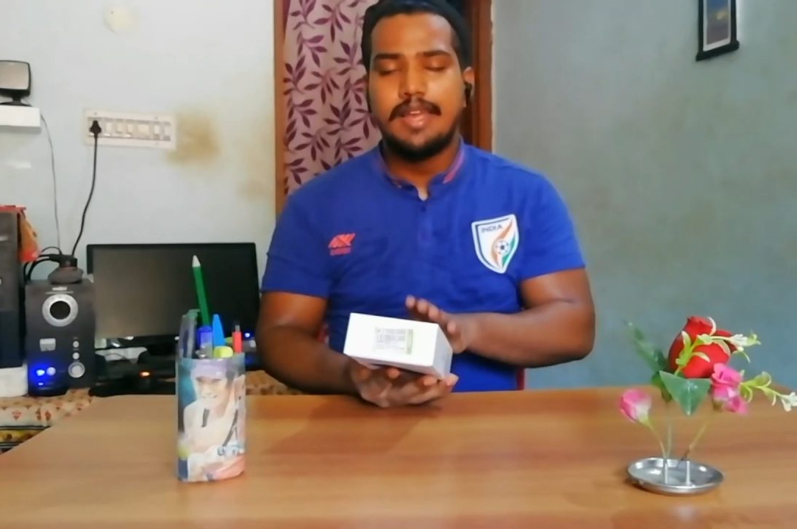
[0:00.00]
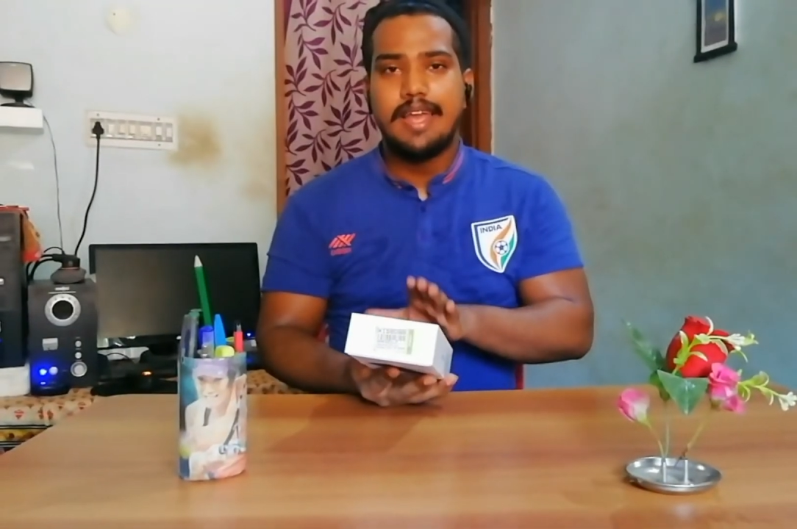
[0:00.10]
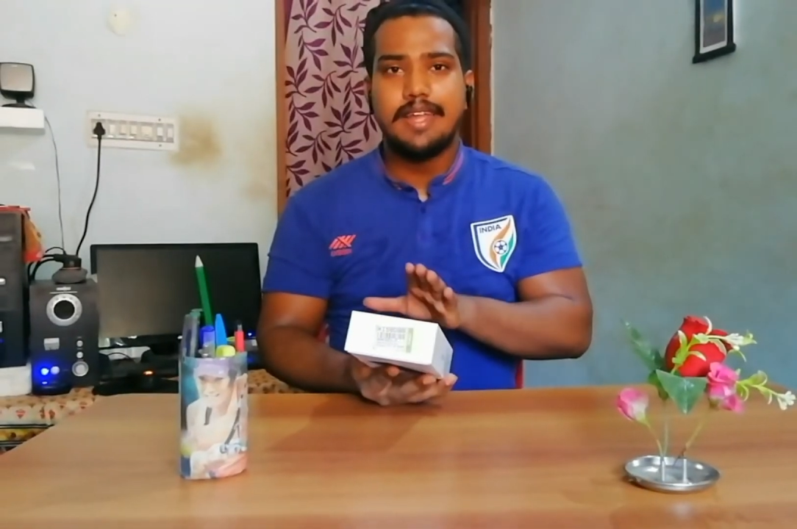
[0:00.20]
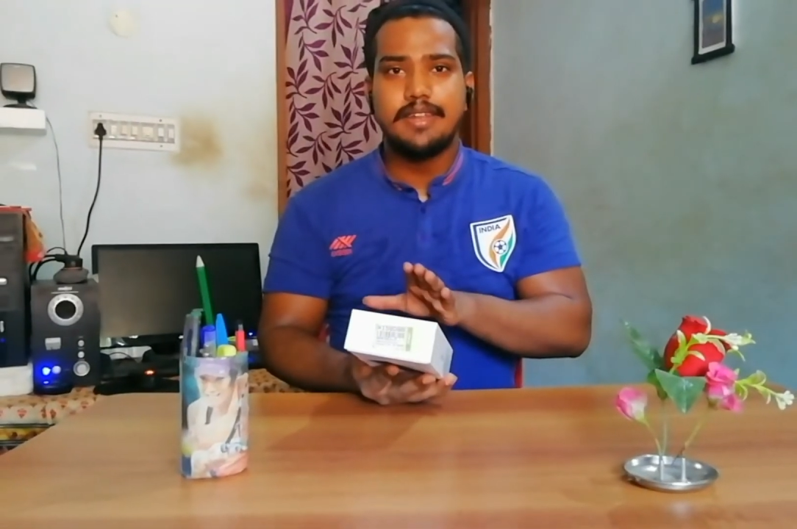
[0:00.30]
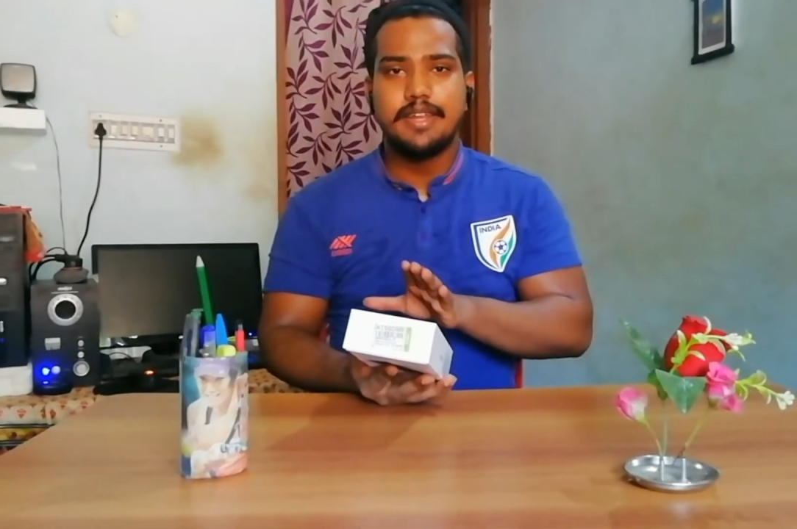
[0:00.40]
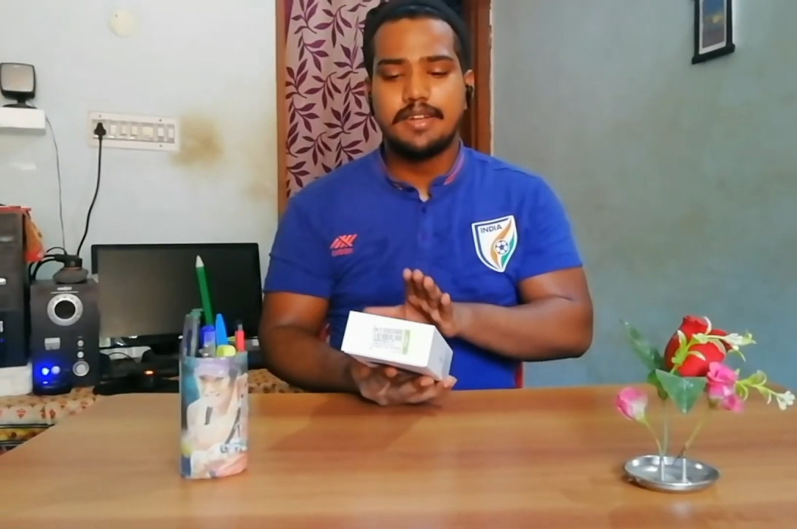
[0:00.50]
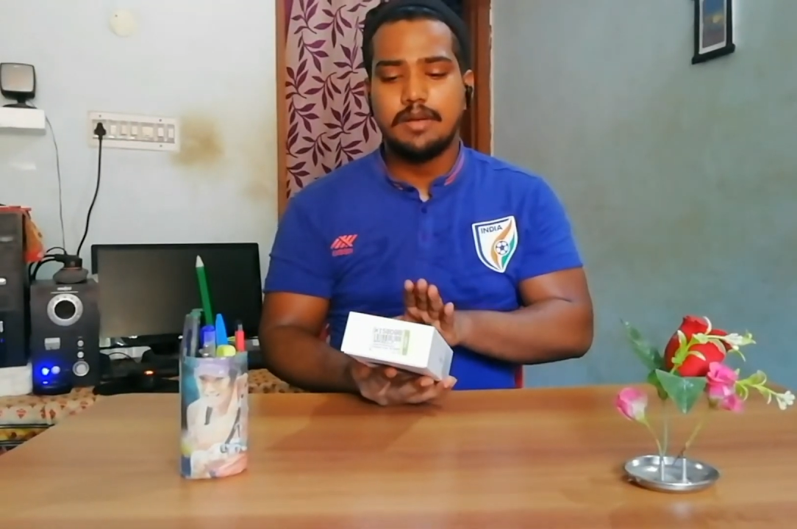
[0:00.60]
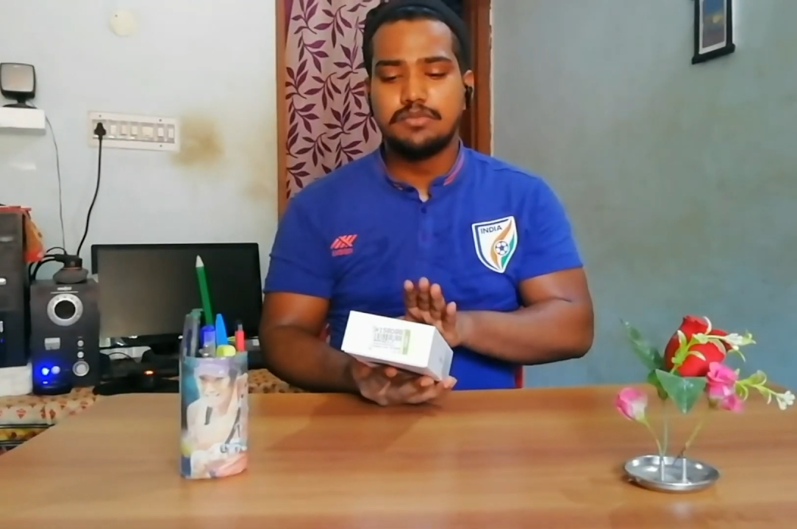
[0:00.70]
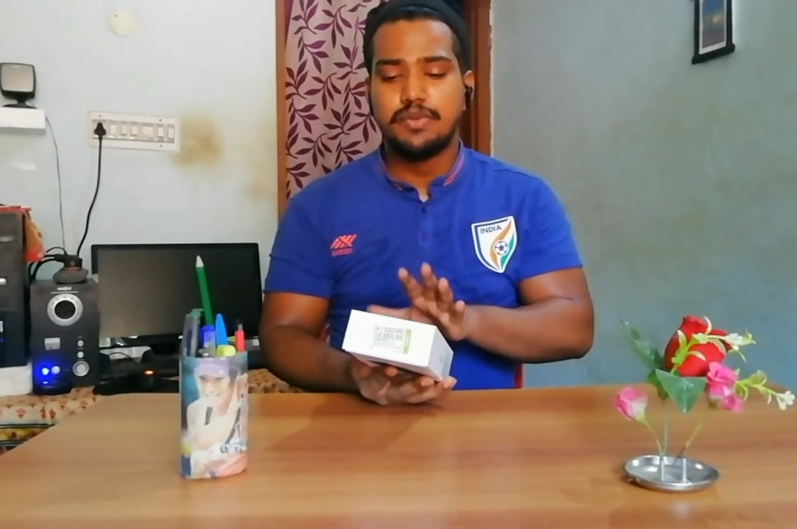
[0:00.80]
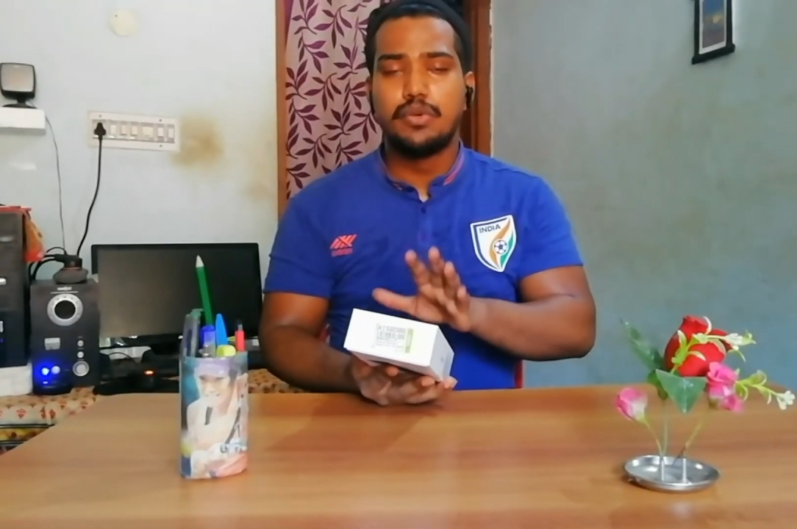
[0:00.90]
and it
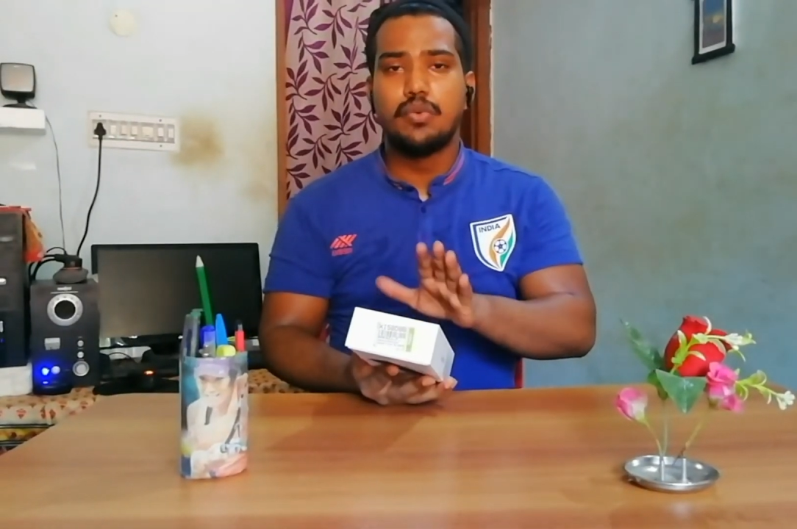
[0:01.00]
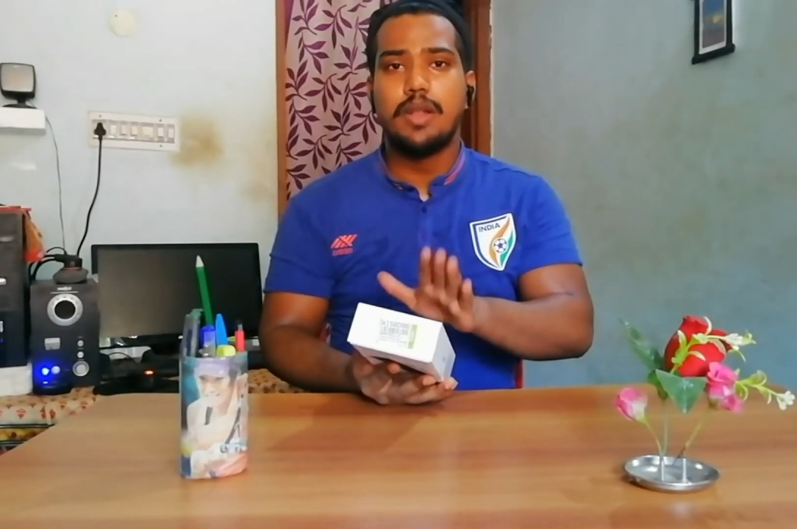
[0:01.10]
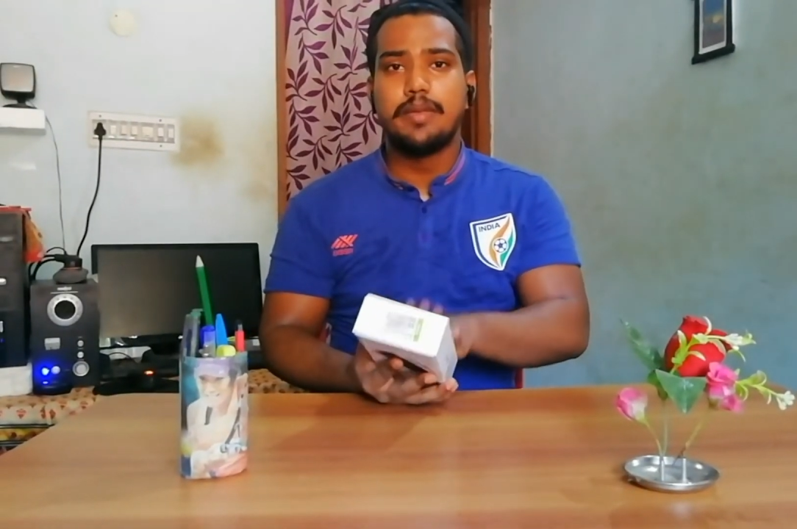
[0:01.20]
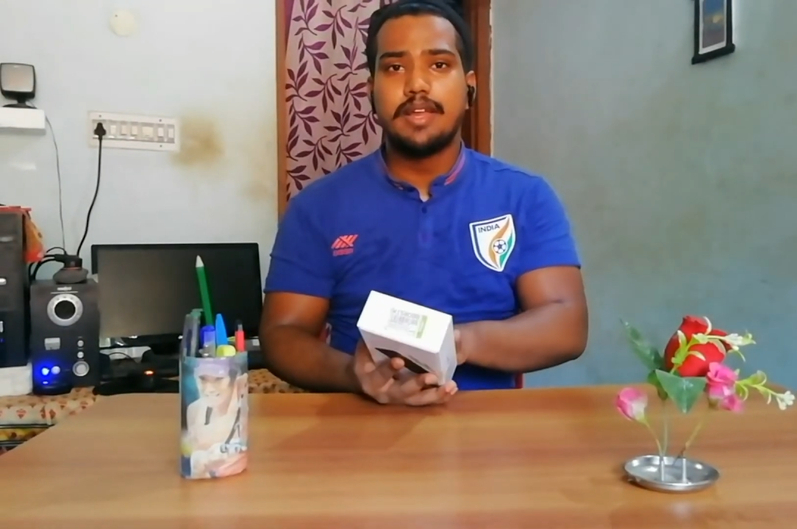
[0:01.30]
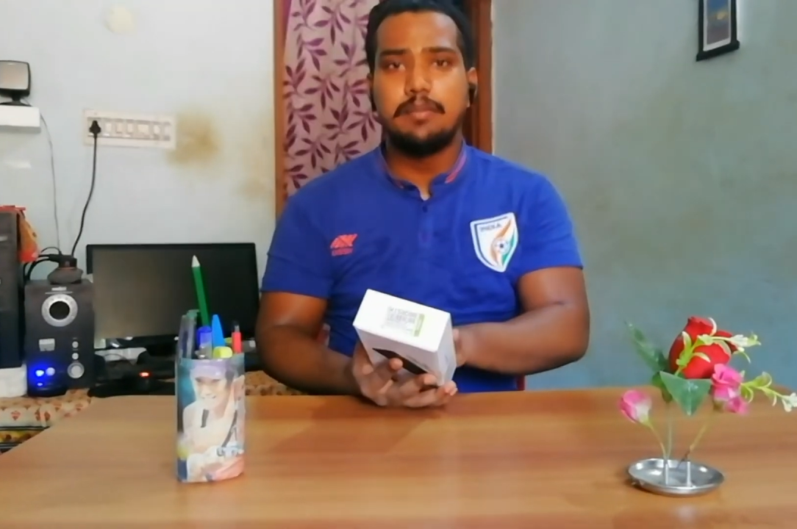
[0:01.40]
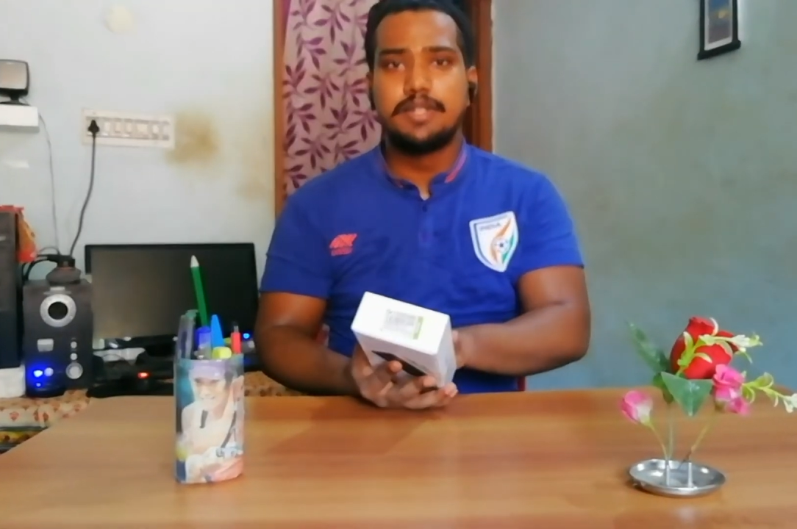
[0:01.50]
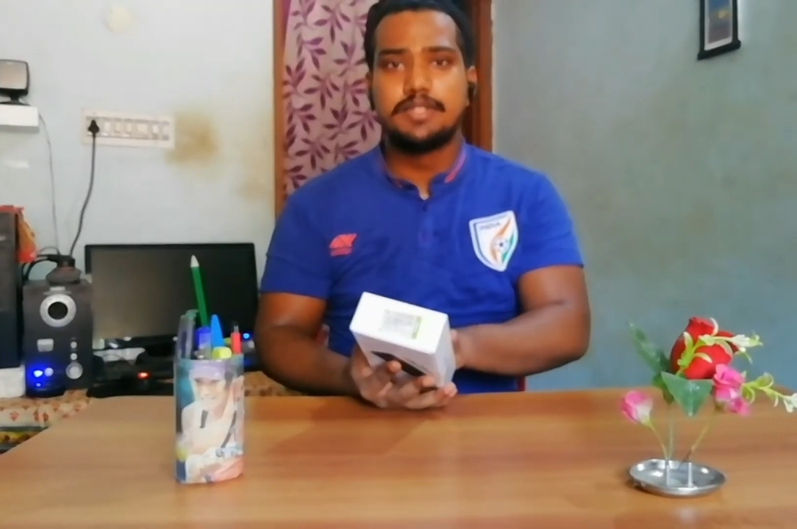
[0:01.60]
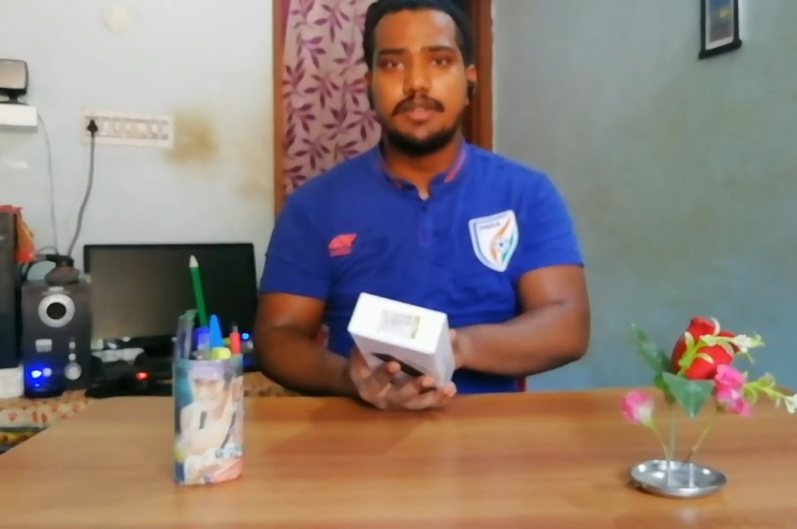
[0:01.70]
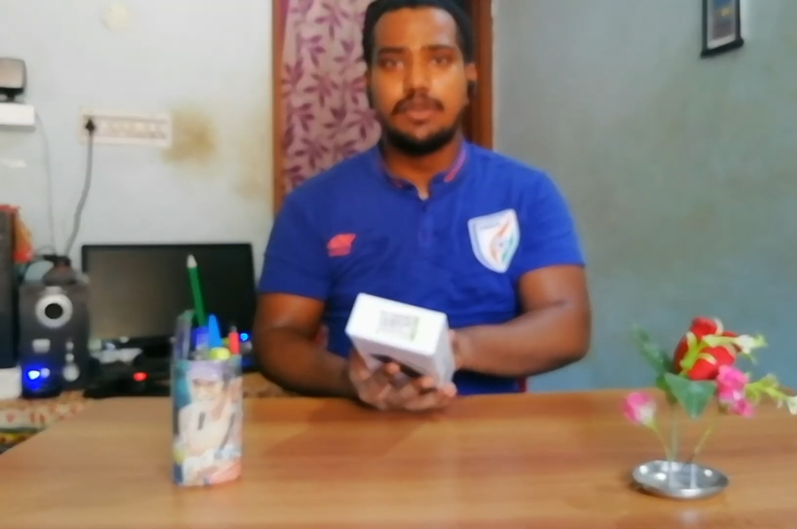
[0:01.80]
comes with 12 megapixel